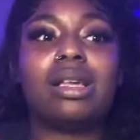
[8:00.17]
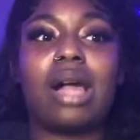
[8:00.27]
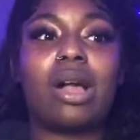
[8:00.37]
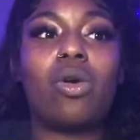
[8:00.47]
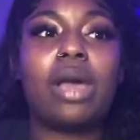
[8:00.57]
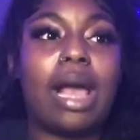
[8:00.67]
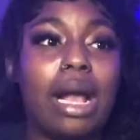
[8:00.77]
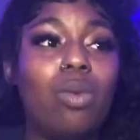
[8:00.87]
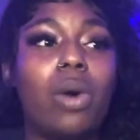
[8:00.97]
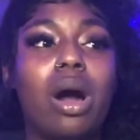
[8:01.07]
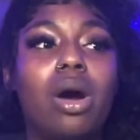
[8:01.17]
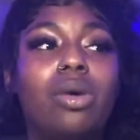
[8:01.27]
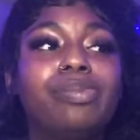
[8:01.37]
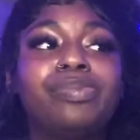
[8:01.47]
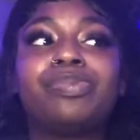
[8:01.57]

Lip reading: like, okay, well,